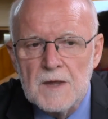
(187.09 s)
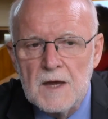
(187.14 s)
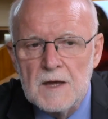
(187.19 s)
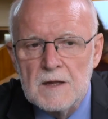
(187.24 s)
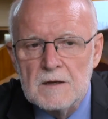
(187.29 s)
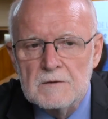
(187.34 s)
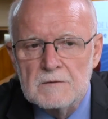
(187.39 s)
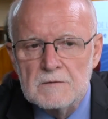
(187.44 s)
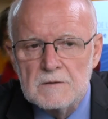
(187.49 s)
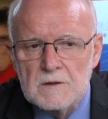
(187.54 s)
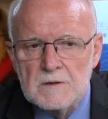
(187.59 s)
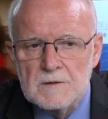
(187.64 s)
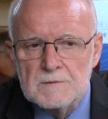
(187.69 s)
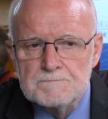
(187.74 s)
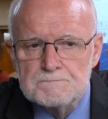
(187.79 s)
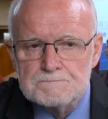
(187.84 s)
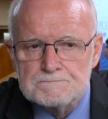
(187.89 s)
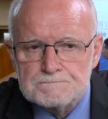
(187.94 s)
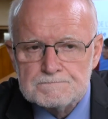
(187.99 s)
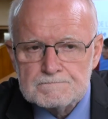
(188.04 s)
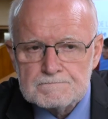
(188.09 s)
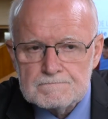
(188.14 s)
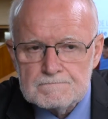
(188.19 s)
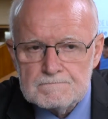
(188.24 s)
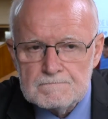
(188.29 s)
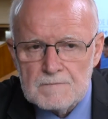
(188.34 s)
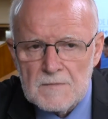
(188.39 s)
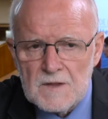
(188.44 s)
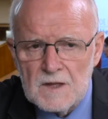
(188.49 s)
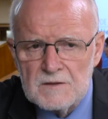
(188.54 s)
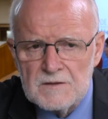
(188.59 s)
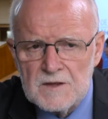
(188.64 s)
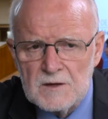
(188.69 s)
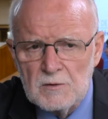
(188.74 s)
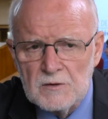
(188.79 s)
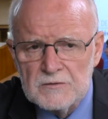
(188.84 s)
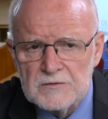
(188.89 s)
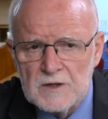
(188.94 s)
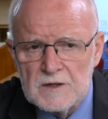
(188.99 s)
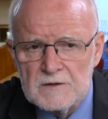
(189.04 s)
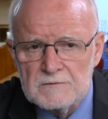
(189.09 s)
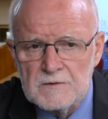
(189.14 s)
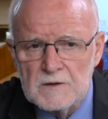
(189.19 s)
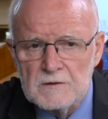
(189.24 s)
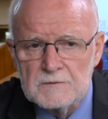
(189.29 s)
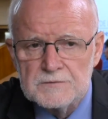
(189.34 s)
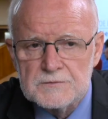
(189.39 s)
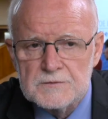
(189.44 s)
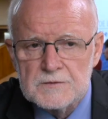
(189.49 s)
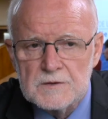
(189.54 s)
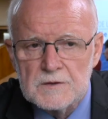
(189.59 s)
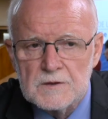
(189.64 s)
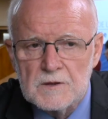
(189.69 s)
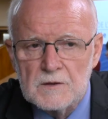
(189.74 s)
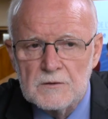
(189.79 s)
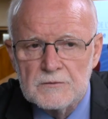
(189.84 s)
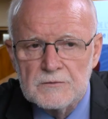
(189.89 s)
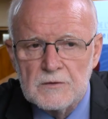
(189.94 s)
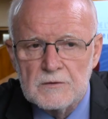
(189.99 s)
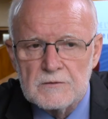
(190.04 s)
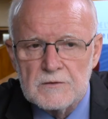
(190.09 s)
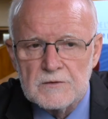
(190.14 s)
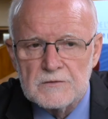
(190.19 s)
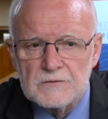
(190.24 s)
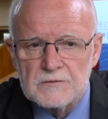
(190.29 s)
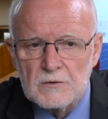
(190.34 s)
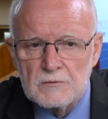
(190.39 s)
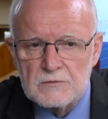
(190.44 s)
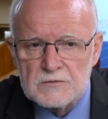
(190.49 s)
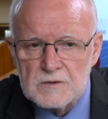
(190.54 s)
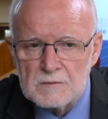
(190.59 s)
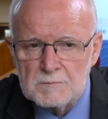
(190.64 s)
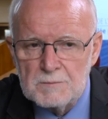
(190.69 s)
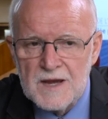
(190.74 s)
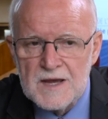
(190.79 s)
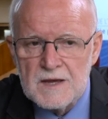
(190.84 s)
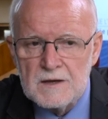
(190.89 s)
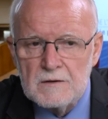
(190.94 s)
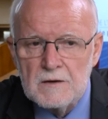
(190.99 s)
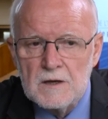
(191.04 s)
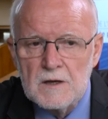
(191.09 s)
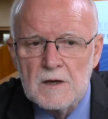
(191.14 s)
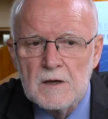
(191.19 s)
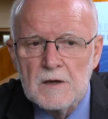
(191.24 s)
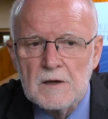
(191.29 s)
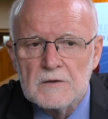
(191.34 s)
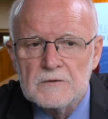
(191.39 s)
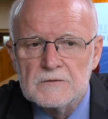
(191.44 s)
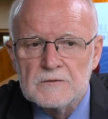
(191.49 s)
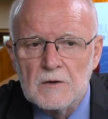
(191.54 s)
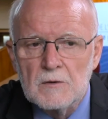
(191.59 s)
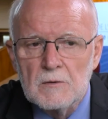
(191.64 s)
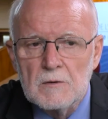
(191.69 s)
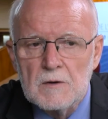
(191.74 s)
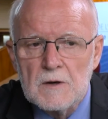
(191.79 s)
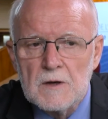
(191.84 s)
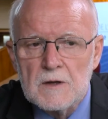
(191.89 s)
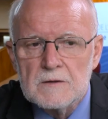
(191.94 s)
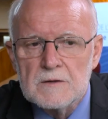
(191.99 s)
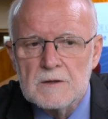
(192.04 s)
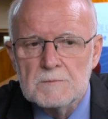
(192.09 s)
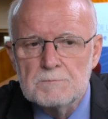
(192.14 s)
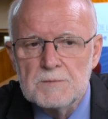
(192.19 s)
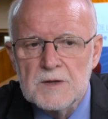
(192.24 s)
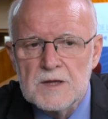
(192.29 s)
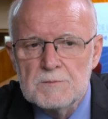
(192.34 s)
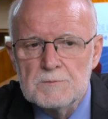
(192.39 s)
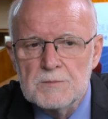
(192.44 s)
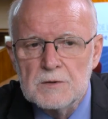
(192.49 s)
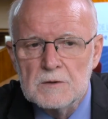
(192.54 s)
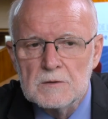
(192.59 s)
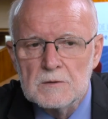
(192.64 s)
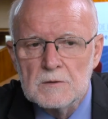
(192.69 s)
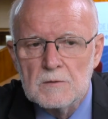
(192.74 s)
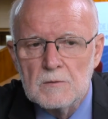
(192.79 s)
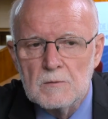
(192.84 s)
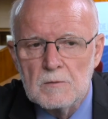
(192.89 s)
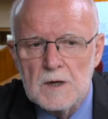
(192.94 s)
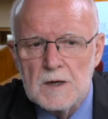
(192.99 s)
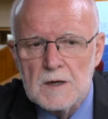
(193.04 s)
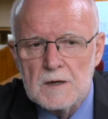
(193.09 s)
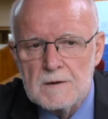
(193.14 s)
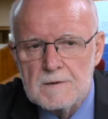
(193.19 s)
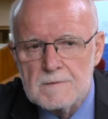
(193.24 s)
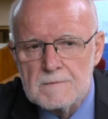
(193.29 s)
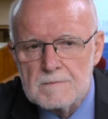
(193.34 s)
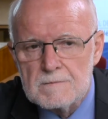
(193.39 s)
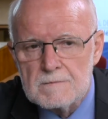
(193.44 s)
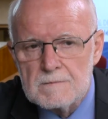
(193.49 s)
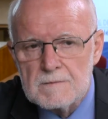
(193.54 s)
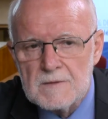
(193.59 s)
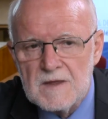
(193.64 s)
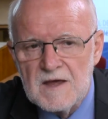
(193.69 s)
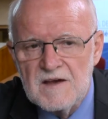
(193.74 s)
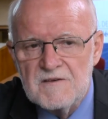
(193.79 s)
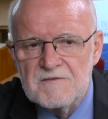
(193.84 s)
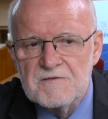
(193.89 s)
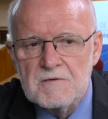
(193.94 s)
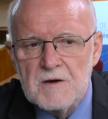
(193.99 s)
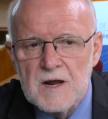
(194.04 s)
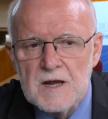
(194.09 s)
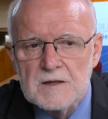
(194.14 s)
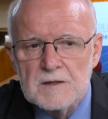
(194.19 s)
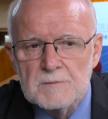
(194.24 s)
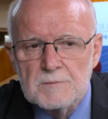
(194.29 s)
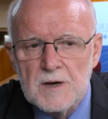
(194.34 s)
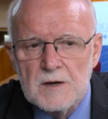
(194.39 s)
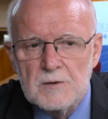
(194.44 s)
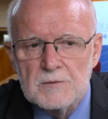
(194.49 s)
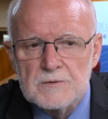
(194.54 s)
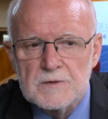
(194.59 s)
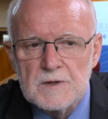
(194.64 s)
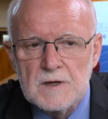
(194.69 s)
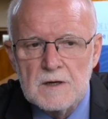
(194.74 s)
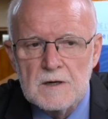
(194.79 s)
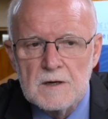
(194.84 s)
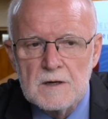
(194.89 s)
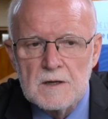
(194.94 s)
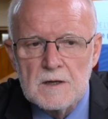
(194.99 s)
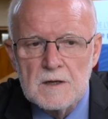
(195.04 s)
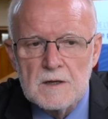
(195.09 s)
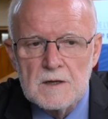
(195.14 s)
And there was involved also the social bank, so the people were afraid about their